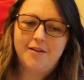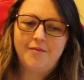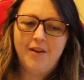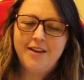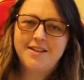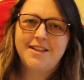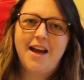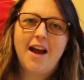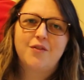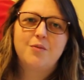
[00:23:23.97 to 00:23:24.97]
It doesn't
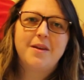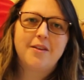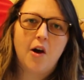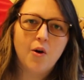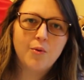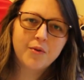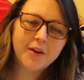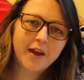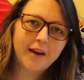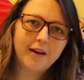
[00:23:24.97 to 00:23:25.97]
have to be the whole
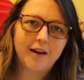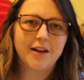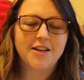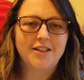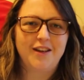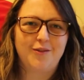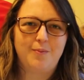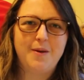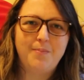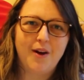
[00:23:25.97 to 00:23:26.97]
thing and it doesn't have to
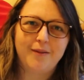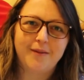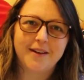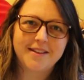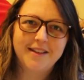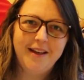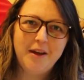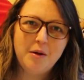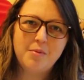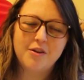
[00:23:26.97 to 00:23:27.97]
be perfect,
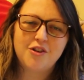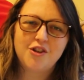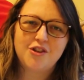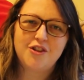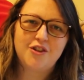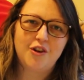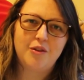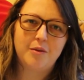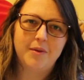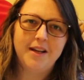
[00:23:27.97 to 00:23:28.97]
but just to show
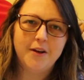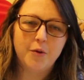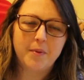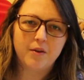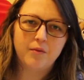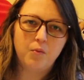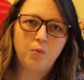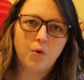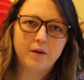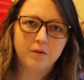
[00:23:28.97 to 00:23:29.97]
them a little bit of
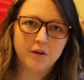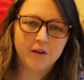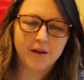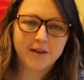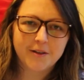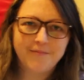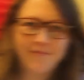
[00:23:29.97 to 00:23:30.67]
what it will look like.